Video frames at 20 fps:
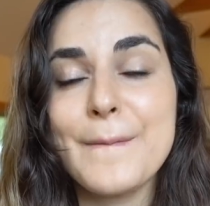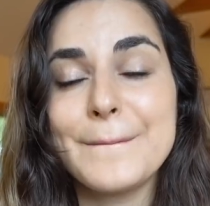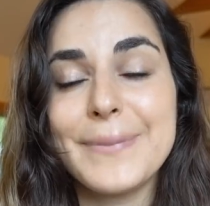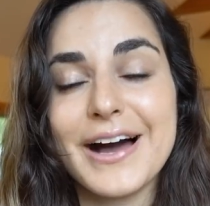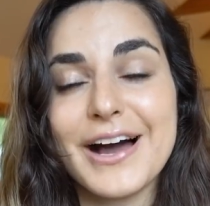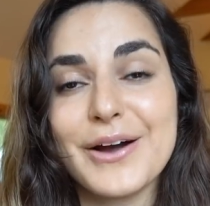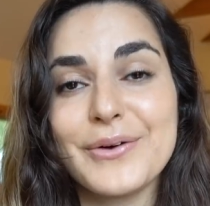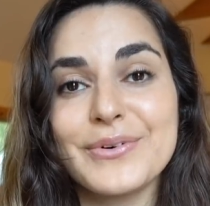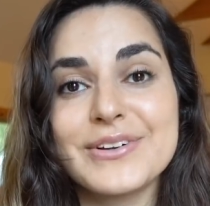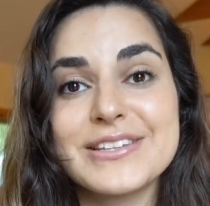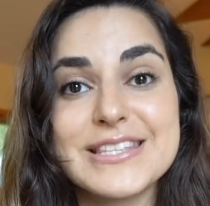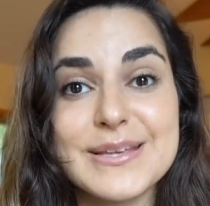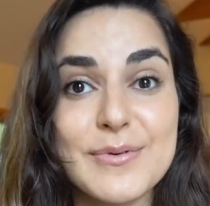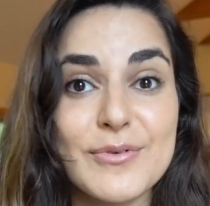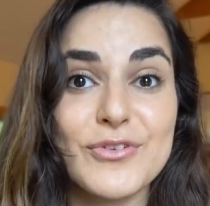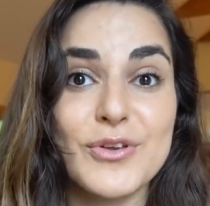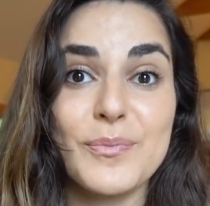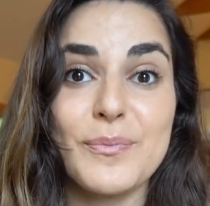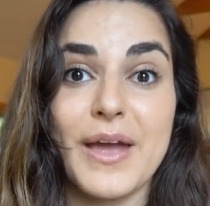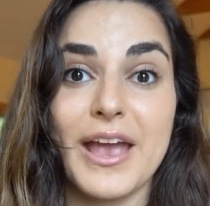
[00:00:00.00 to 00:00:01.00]
but what some
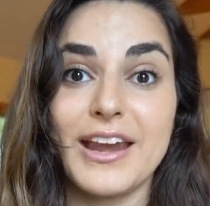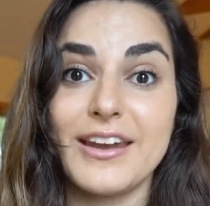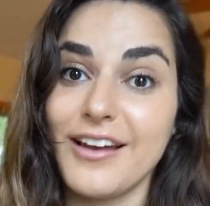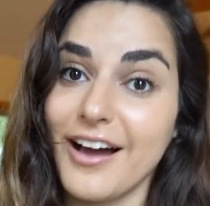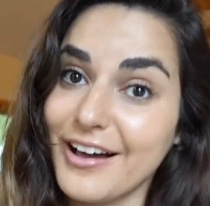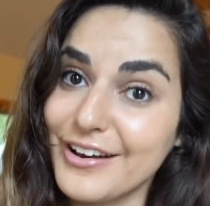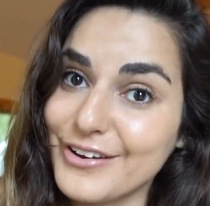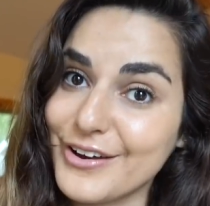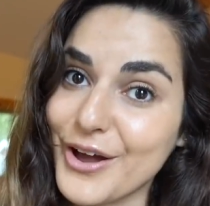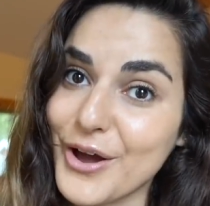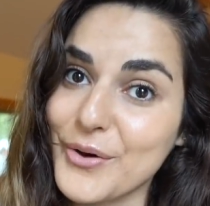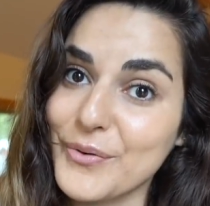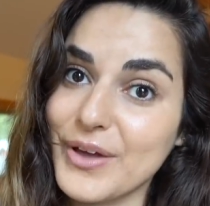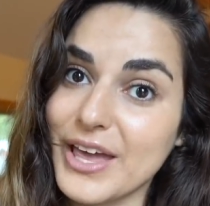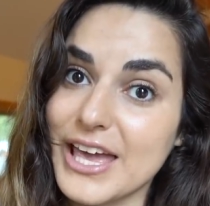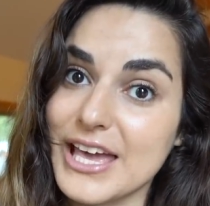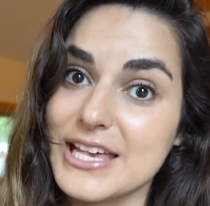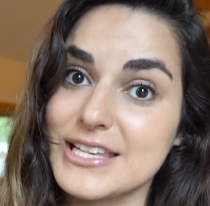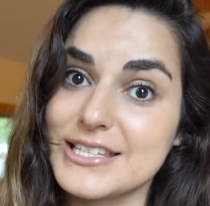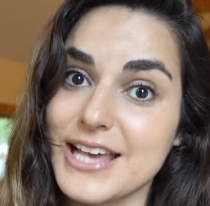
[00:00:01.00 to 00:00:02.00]
of you may not know
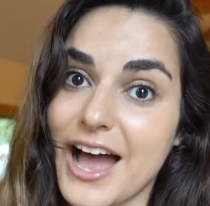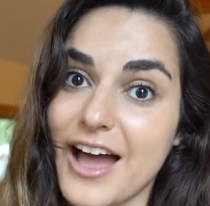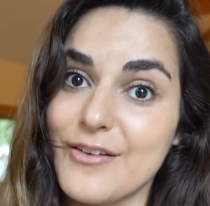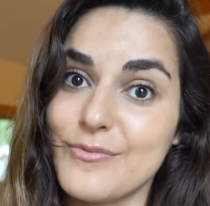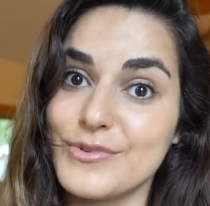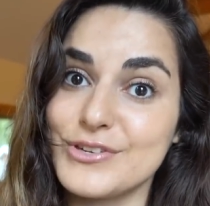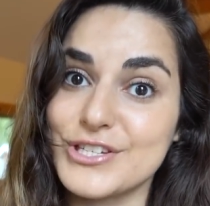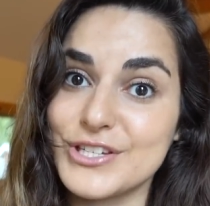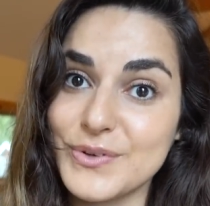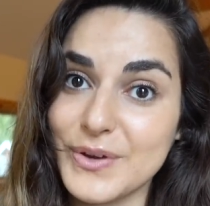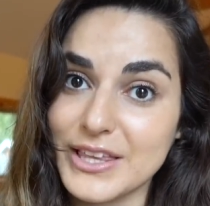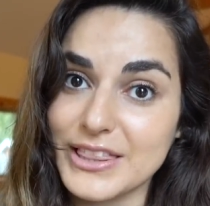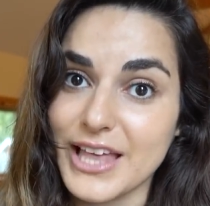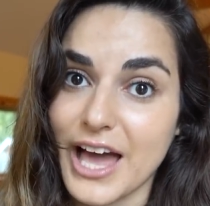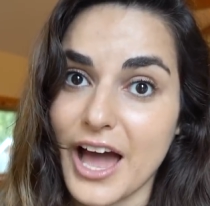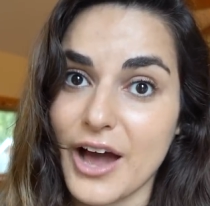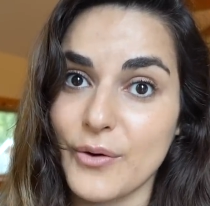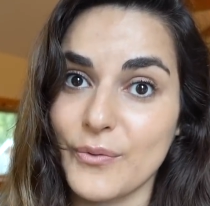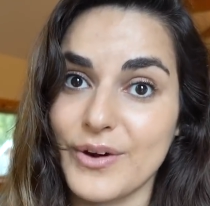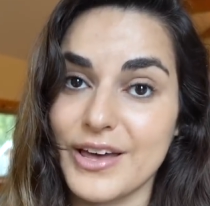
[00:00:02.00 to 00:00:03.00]
is I've been doing
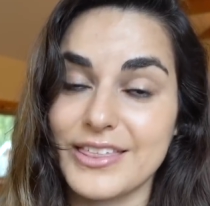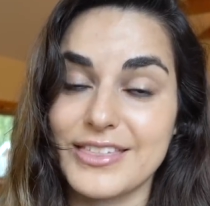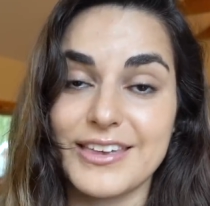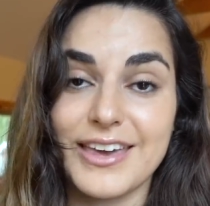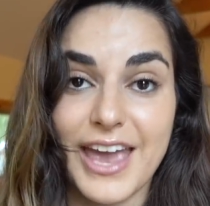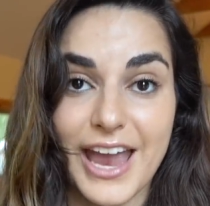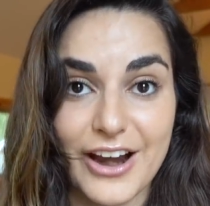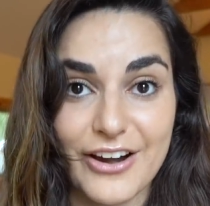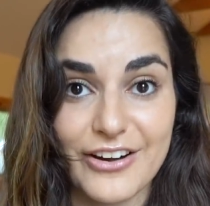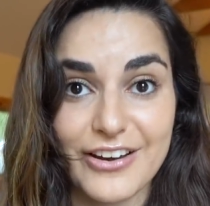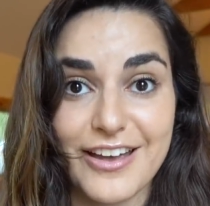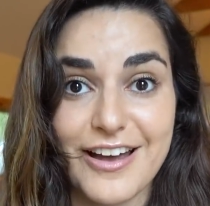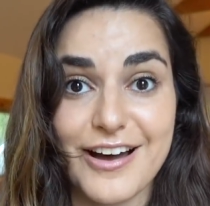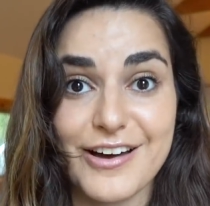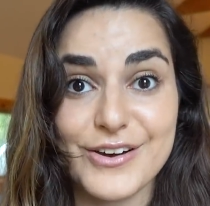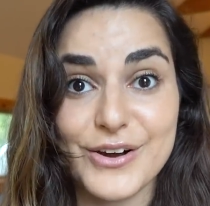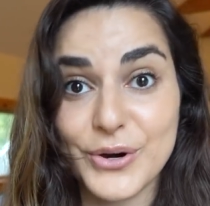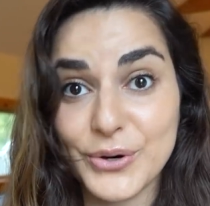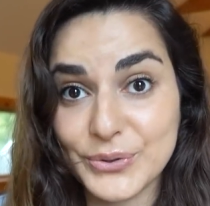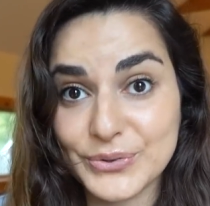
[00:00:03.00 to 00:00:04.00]
that with
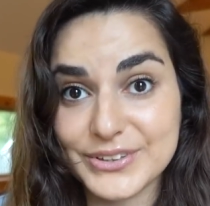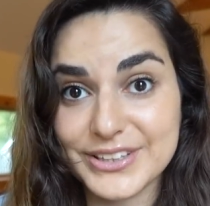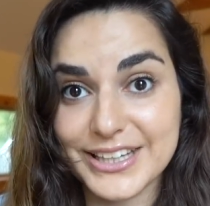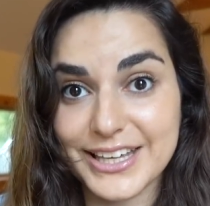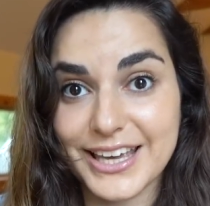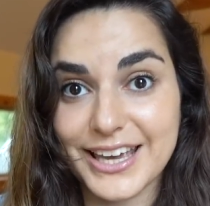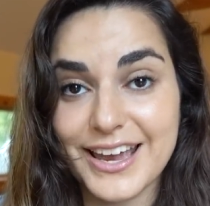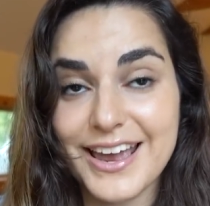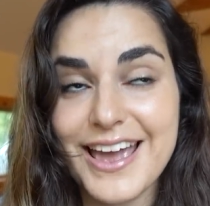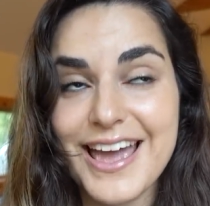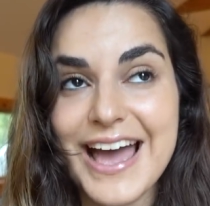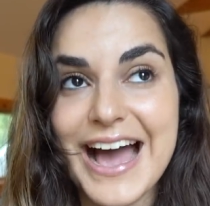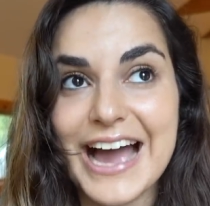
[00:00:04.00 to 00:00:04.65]
carry-on only.